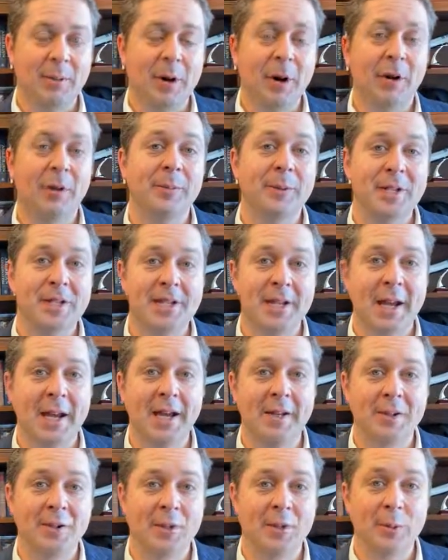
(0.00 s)
Parliament
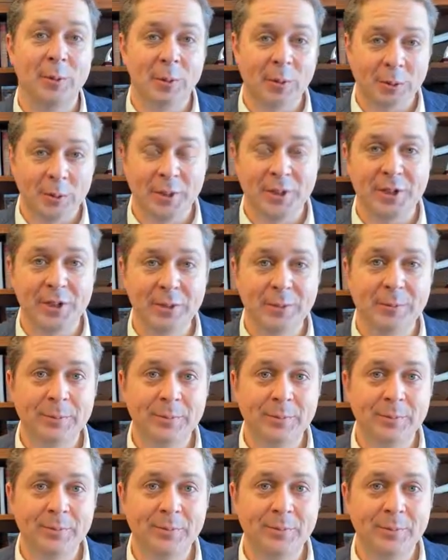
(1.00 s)
sat during World War II.
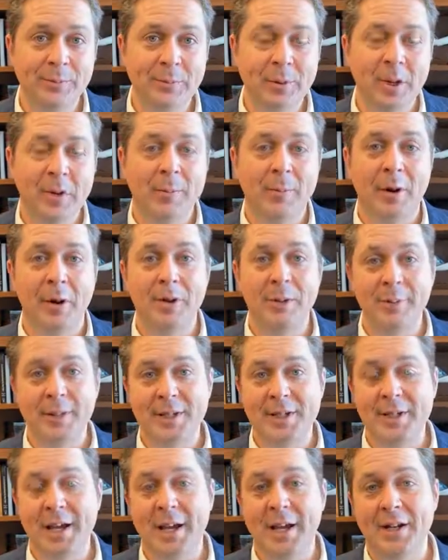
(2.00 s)
Parliament
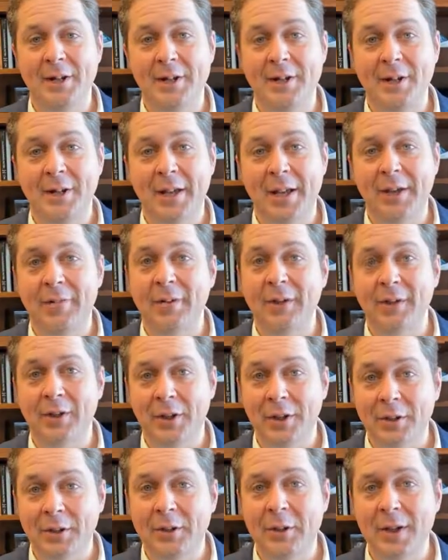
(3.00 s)
sat during the
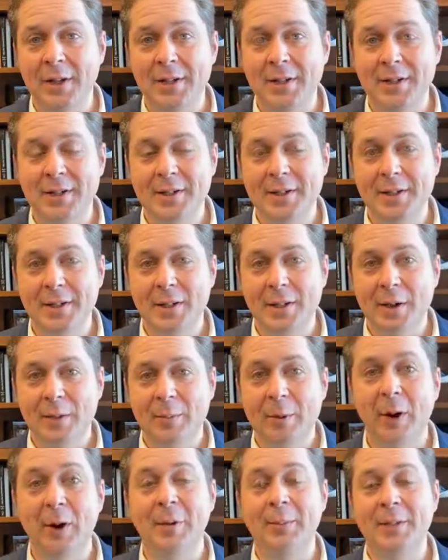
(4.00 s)
FLQ crisis.
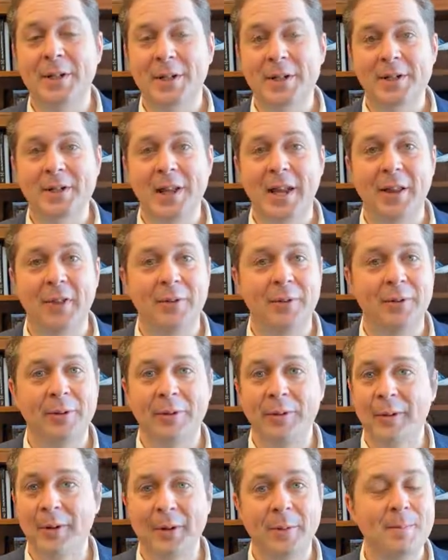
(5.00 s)
Parliament has sat
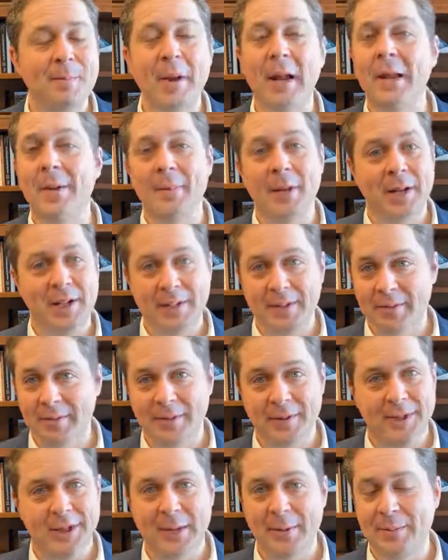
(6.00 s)
through many, many
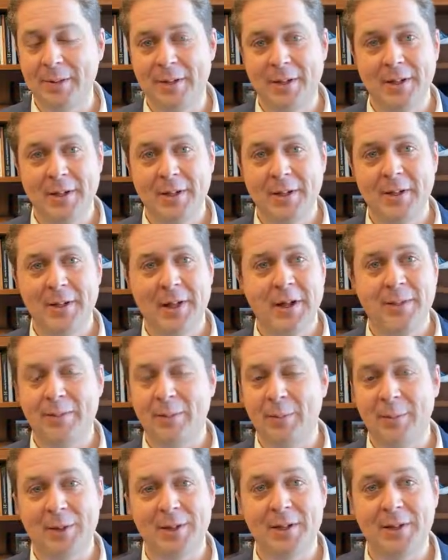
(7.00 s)
different types of
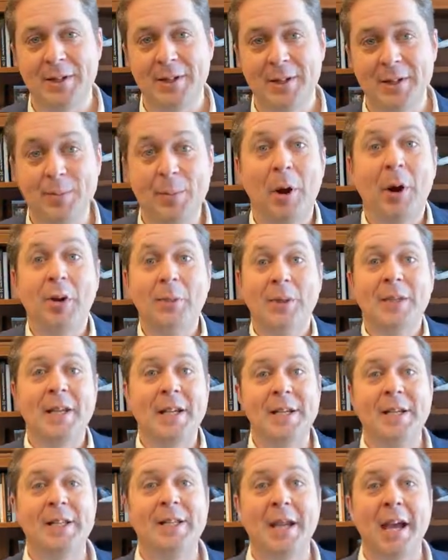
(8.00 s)
emergencies. Parliament
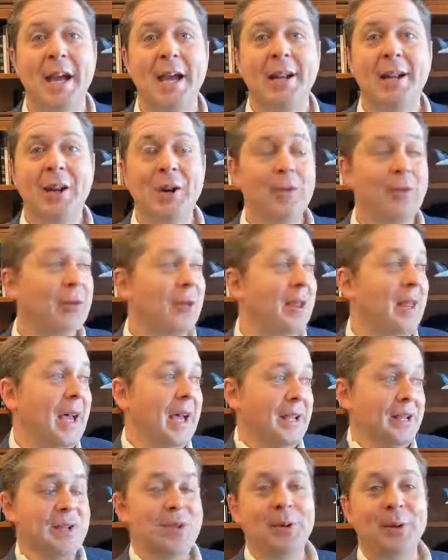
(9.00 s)
has sat for the
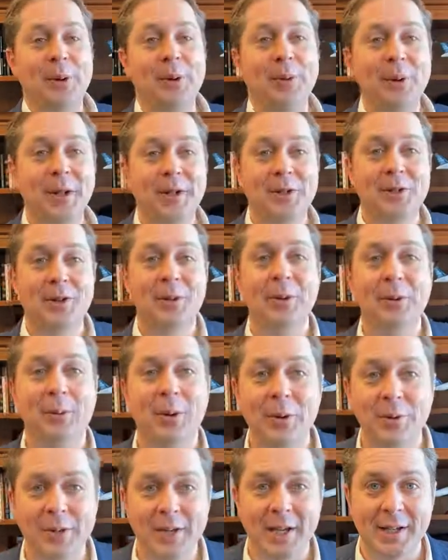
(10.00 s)
last three weeks during the
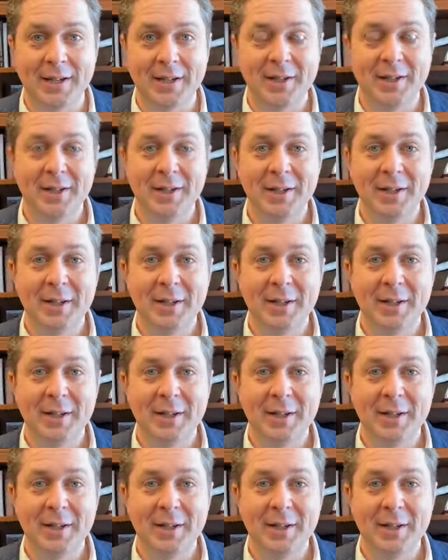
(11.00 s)
protests.